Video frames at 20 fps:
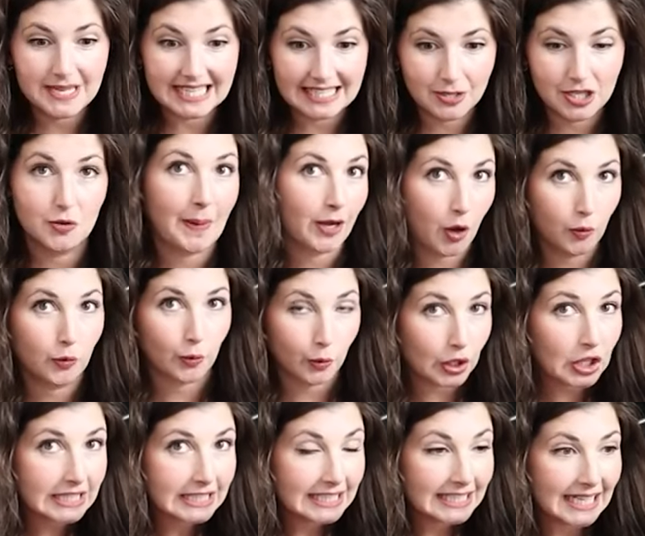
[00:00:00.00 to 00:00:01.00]
this, but I
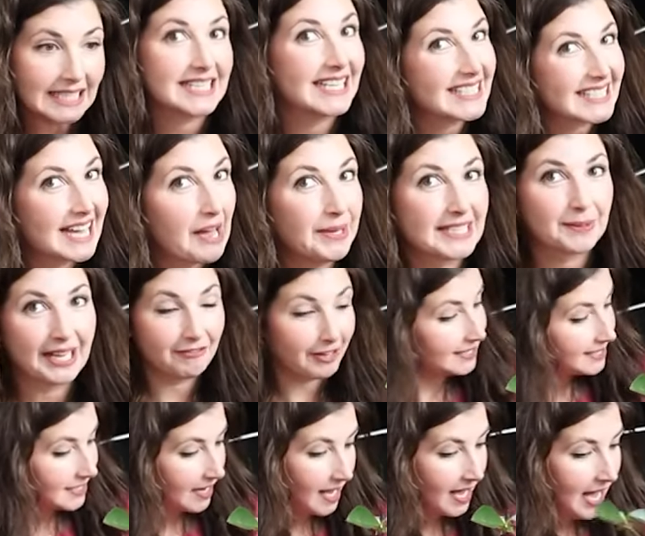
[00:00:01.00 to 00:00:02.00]
definitely have a podcast. I
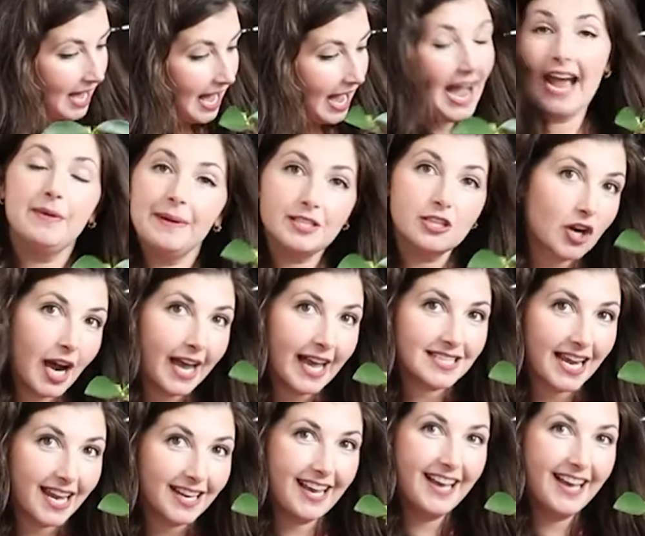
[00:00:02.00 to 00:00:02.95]
literally flew him